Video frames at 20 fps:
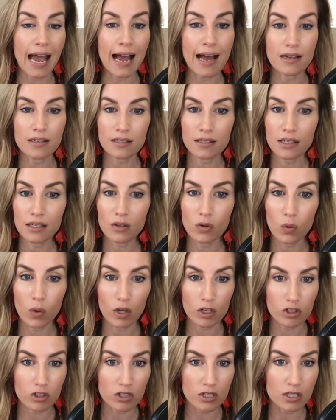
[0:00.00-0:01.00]
asking
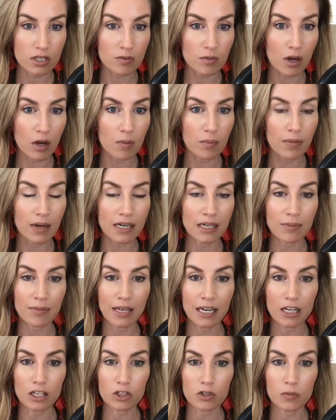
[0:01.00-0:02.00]
questions about money
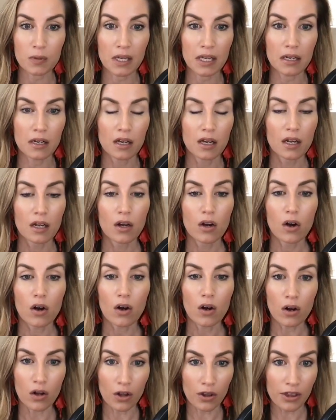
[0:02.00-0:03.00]
management,
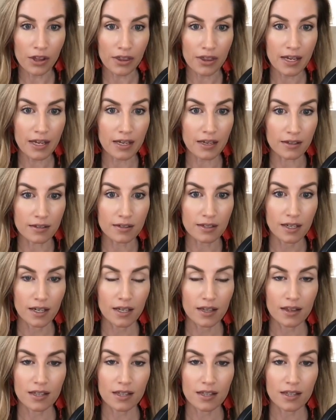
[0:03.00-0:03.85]
all the things.